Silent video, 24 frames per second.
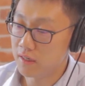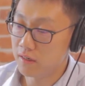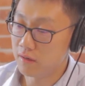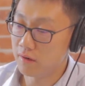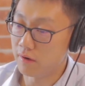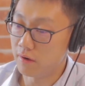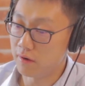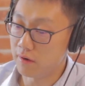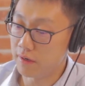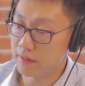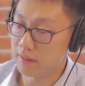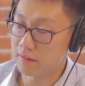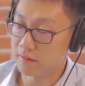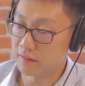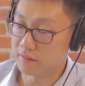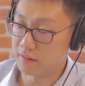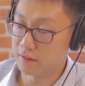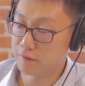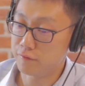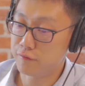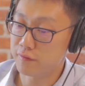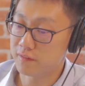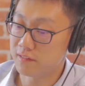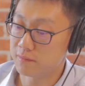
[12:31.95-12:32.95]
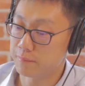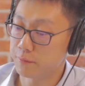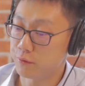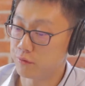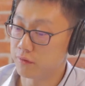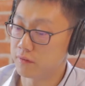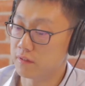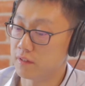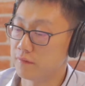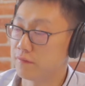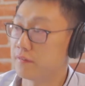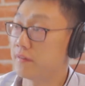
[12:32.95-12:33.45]
learning the difference
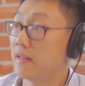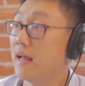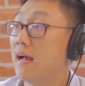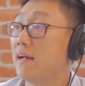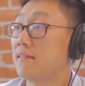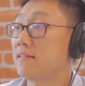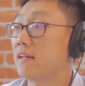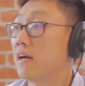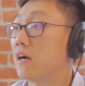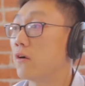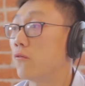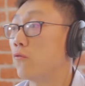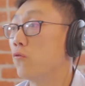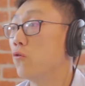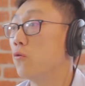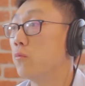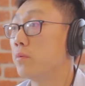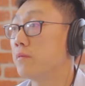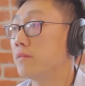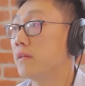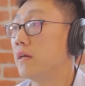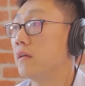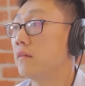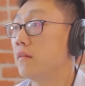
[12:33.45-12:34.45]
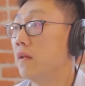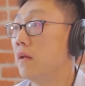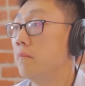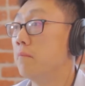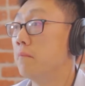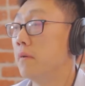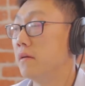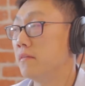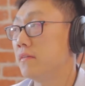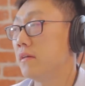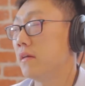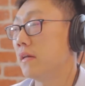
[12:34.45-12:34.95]
between different asset groups and
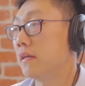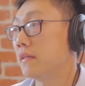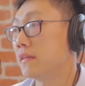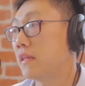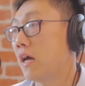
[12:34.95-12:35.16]
basically